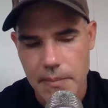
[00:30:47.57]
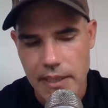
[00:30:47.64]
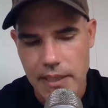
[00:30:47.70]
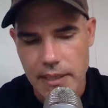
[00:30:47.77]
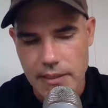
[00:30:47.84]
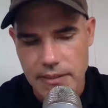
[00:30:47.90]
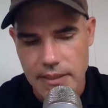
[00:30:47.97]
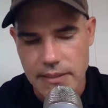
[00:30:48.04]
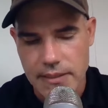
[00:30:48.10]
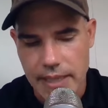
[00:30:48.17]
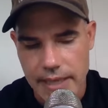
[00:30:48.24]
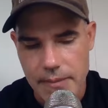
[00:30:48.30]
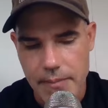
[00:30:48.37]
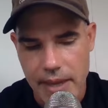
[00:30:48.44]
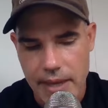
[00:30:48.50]
because the
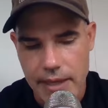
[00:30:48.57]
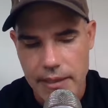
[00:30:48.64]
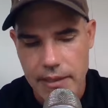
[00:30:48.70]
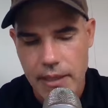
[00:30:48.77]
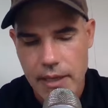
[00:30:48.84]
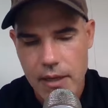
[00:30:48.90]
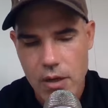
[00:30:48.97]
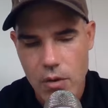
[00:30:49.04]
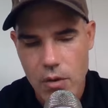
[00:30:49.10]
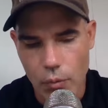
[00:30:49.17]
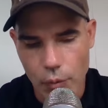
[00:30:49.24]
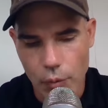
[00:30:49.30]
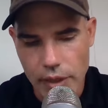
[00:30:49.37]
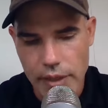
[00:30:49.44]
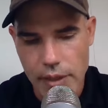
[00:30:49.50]
state of Maine
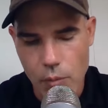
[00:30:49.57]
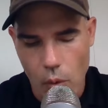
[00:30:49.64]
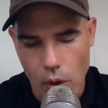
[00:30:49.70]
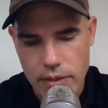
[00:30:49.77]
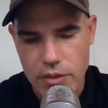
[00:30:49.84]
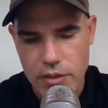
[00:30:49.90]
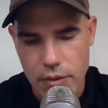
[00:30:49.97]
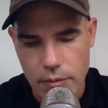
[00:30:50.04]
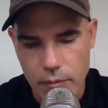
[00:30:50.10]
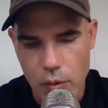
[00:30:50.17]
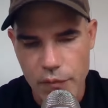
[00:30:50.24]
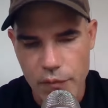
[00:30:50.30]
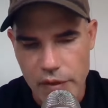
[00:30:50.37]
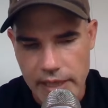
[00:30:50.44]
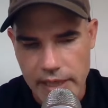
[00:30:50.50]
really wants you to
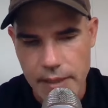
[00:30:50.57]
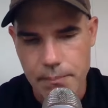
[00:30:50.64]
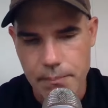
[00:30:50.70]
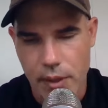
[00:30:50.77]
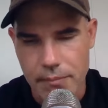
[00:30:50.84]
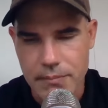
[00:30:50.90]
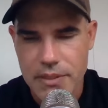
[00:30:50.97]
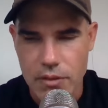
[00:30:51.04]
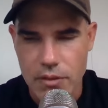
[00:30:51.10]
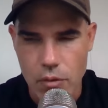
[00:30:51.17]
move to heat pumps.